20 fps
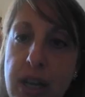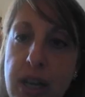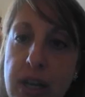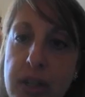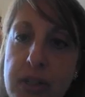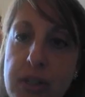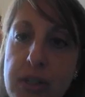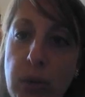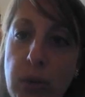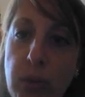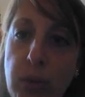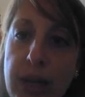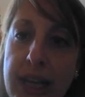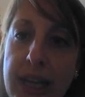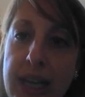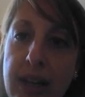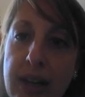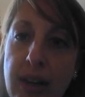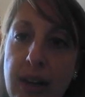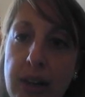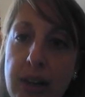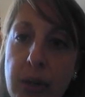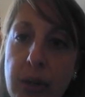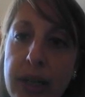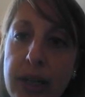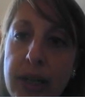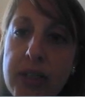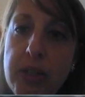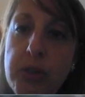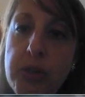so we are
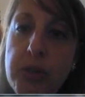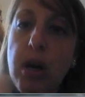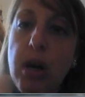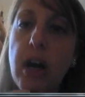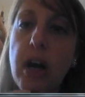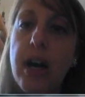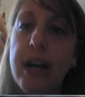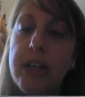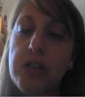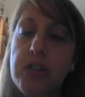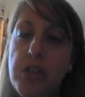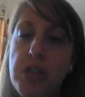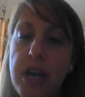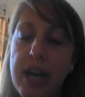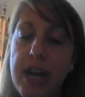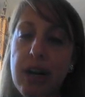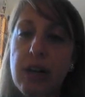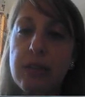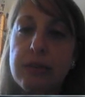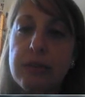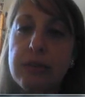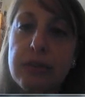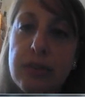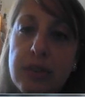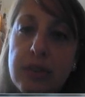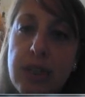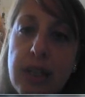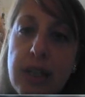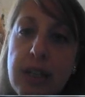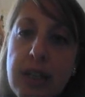going to draw a chair.
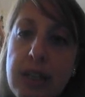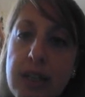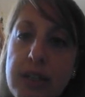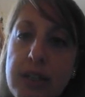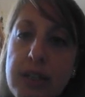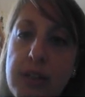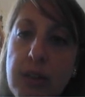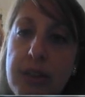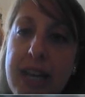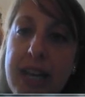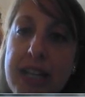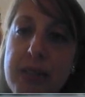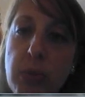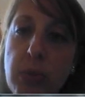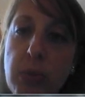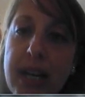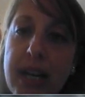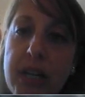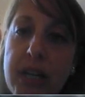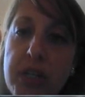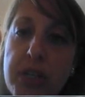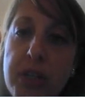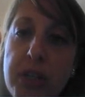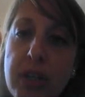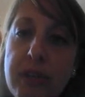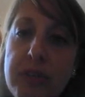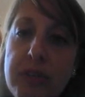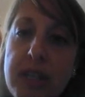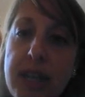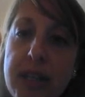So that's what I should
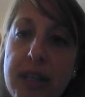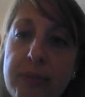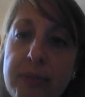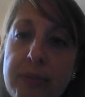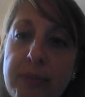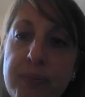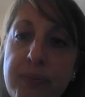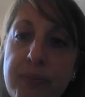have done.